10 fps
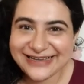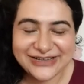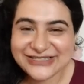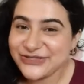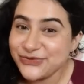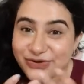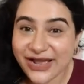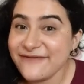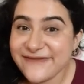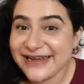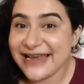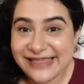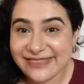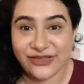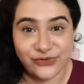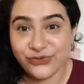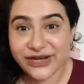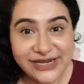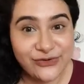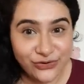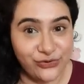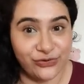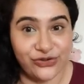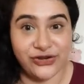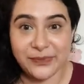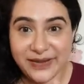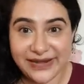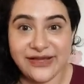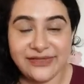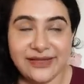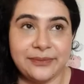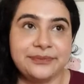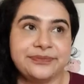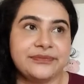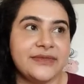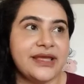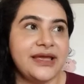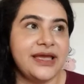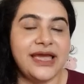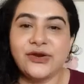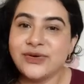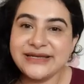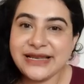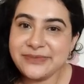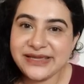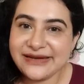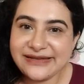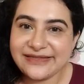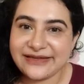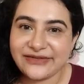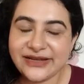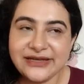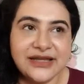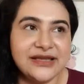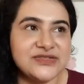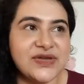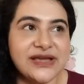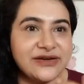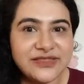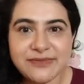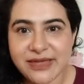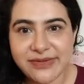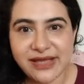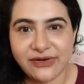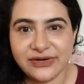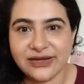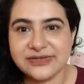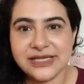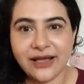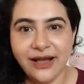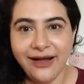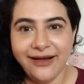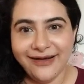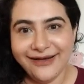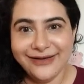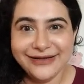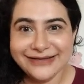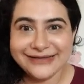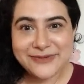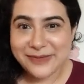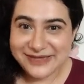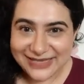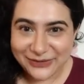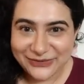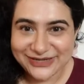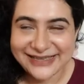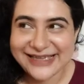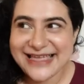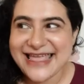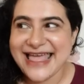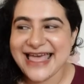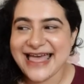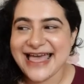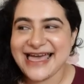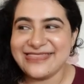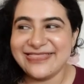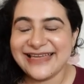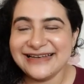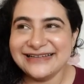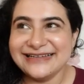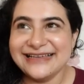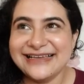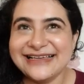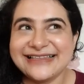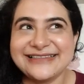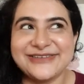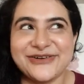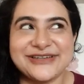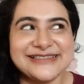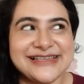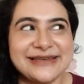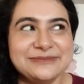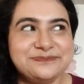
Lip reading: Because you can't feel anything, you really don't know, you're depending on that. No one tell me anything, right? So I heard the baby out, I was like, oh, the baby's out. And then the doctor said,